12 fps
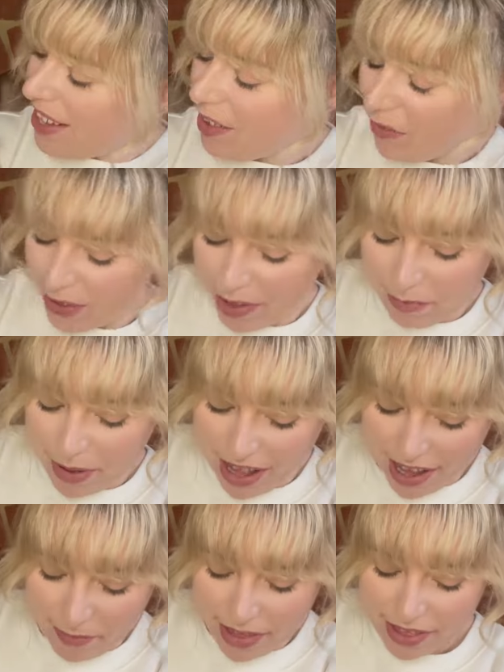different
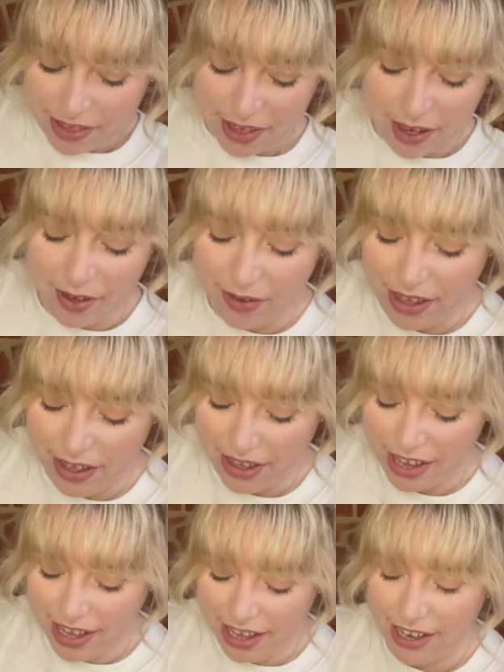compartments. So you
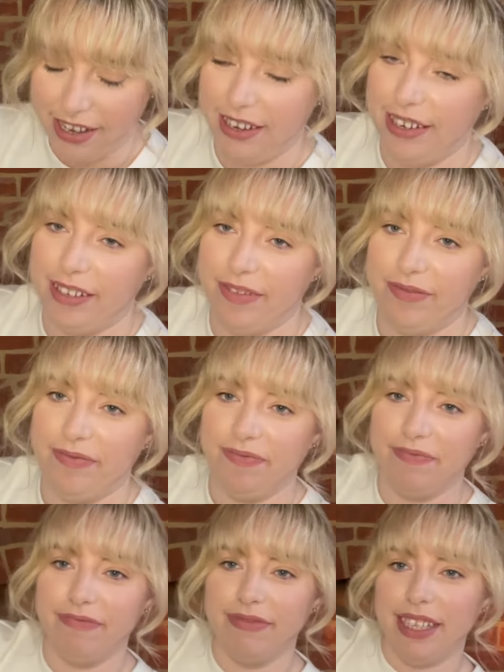can
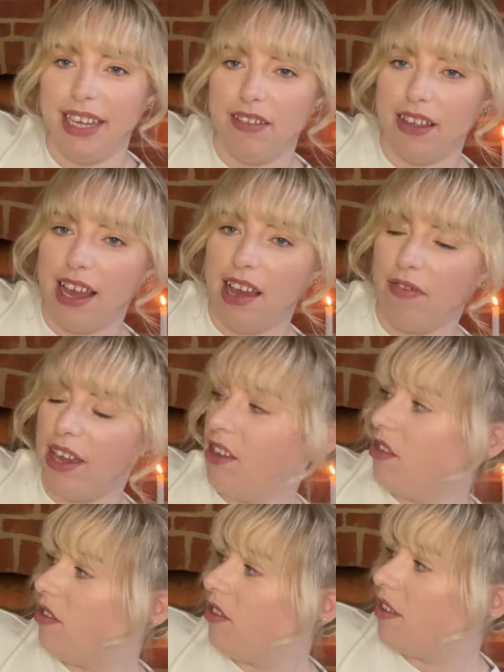either have it
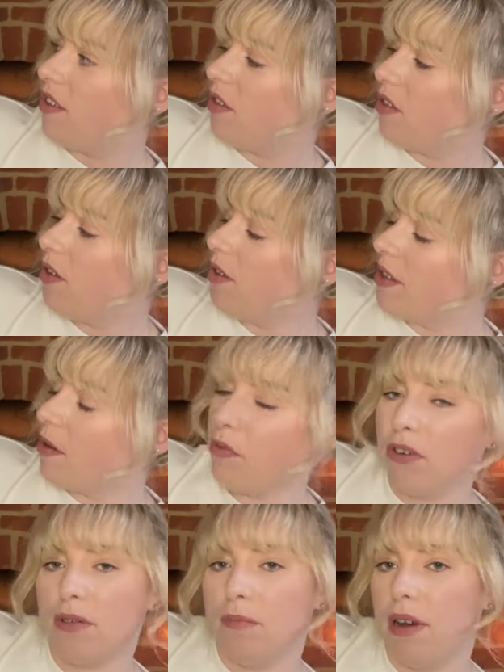just as two
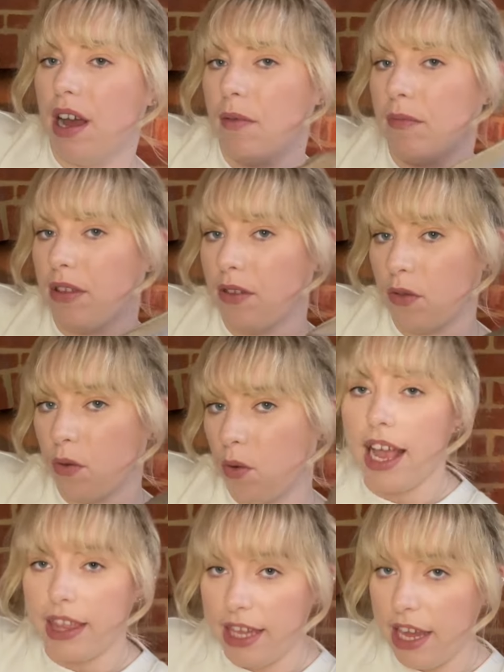separate compartments or
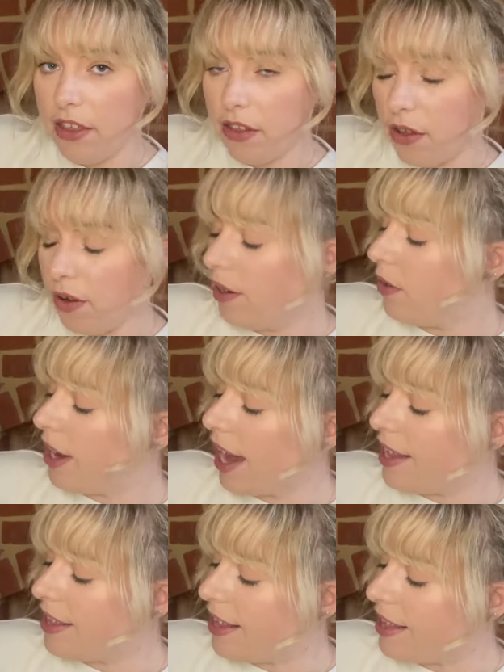add the other two little
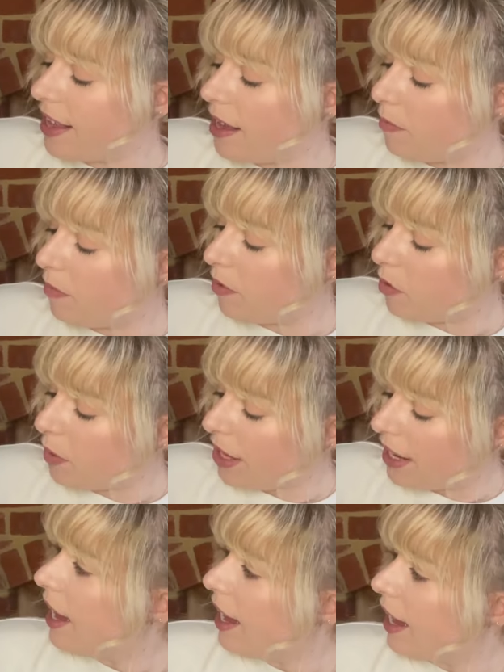cases in
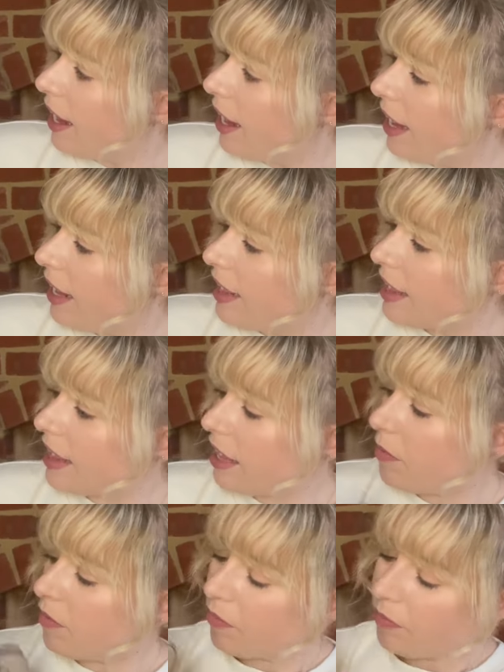between. It is
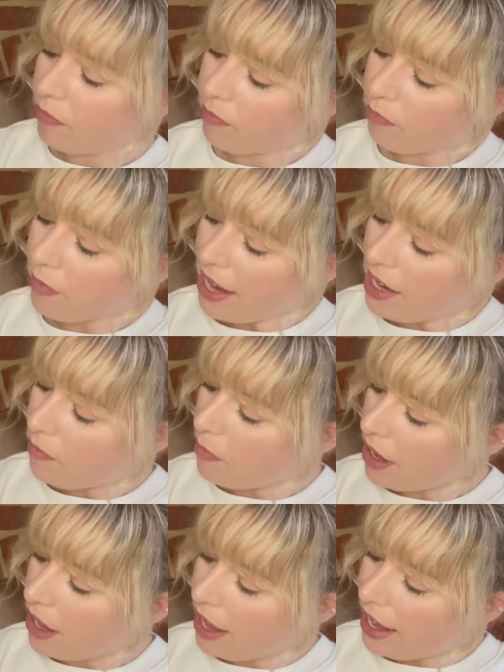made
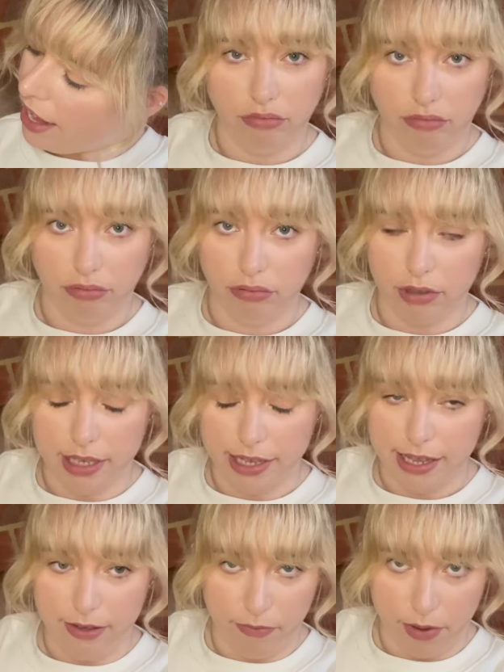by, let's
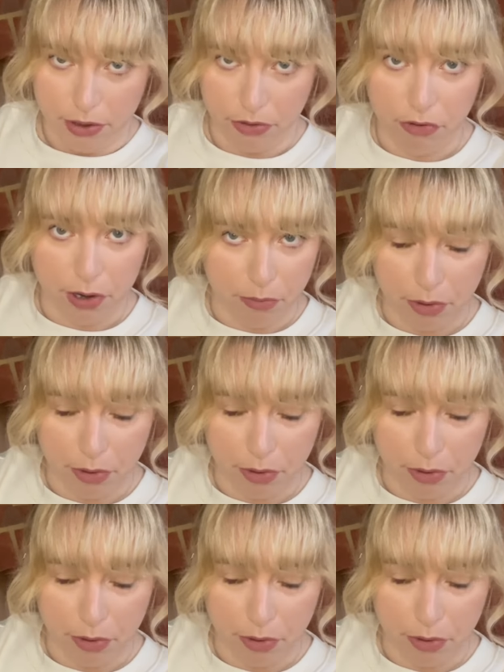see if we can try and